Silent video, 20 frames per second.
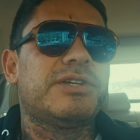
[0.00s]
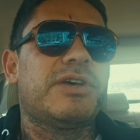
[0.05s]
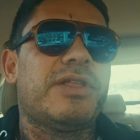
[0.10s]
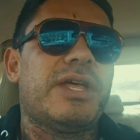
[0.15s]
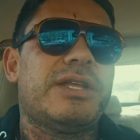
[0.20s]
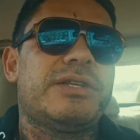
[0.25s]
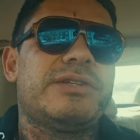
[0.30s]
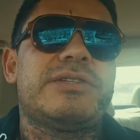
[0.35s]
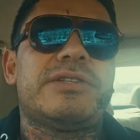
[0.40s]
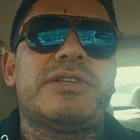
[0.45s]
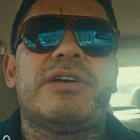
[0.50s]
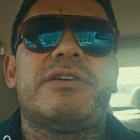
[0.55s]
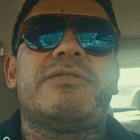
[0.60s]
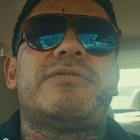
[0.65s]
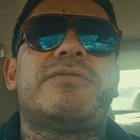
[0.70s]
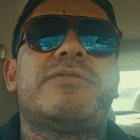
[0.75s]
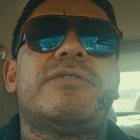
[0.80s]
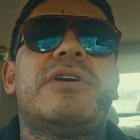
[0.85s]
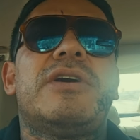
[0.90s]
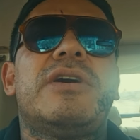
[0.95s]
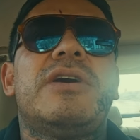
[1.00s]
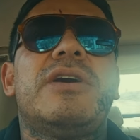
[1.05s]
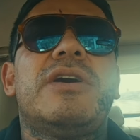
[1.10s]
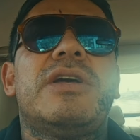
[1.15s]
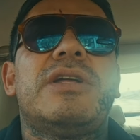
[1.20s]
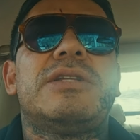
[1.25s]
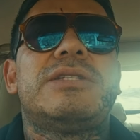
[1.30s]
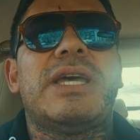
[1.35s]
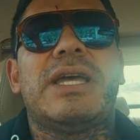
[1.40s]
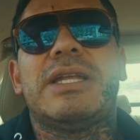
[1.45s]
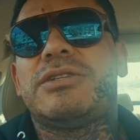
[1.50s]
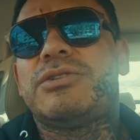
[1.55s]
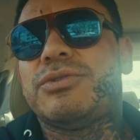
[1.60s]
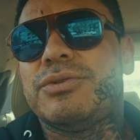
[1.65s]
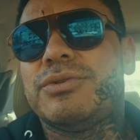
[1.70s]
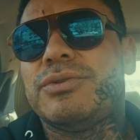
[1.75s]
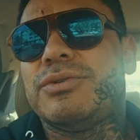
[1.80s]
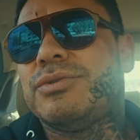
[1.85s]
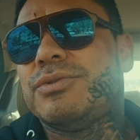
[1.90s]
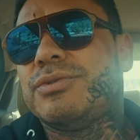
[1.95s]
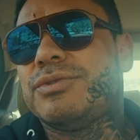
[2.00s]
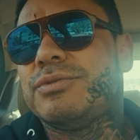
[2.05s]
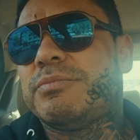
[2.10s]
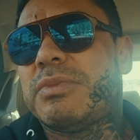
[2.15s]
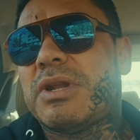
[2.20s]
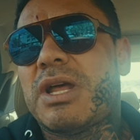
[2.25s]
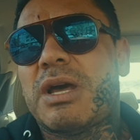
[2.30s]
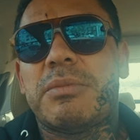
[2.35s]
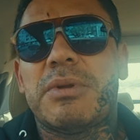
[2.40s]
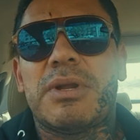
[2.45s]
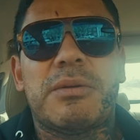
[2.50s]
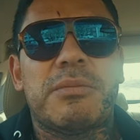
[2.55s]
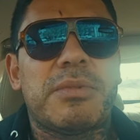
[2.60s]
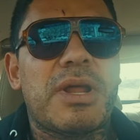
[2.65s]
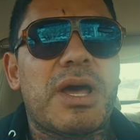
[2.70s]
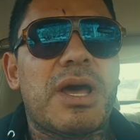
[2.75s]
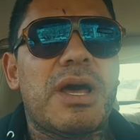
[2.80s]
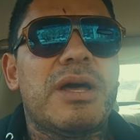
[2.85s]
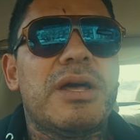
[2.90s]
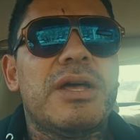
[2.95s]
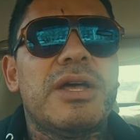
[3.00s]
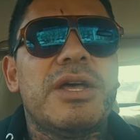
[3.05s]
all that stuff. Tattoos, blah, blah, blah.